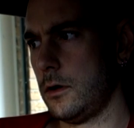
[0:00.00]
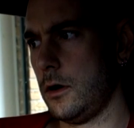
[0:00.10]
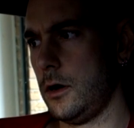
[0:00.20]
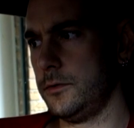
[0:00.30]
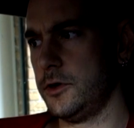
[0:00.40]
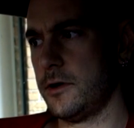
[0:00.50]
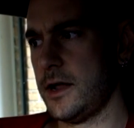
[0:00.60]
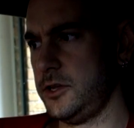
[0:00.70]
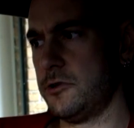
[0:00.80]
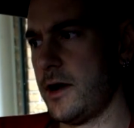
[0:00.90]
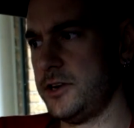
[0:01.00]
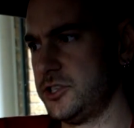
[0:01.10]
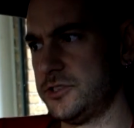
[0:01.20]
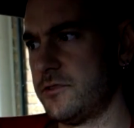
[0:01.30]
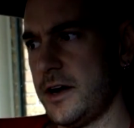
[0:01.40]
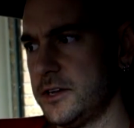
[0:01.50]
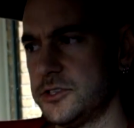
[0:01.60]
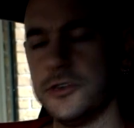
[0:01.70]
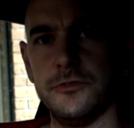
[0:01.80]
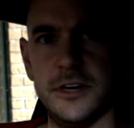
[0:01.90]
oh, your engine's running
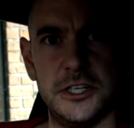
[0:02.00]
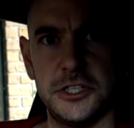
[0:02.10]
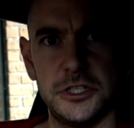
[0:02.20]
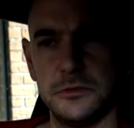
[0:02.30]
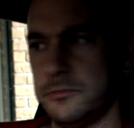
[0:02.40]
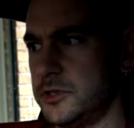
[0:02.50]
too rich